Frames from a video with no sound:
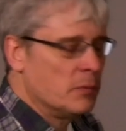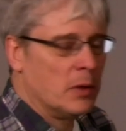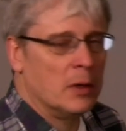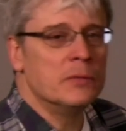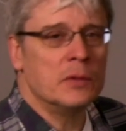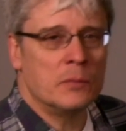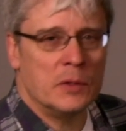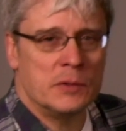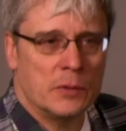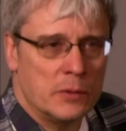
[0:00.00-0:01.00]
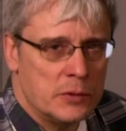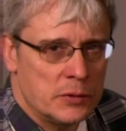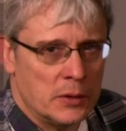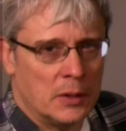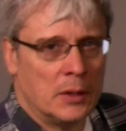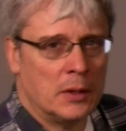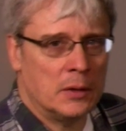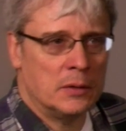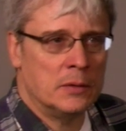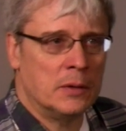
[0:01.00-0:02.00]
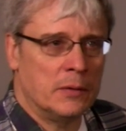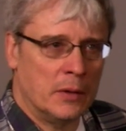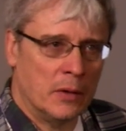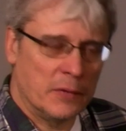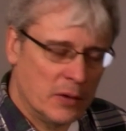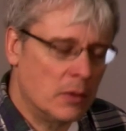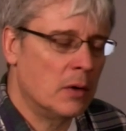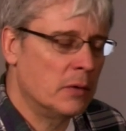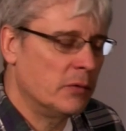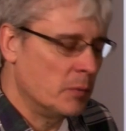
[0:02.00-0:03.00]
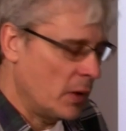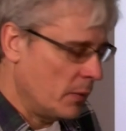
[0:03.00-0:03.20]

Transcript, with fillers: involved in research, and there, there are some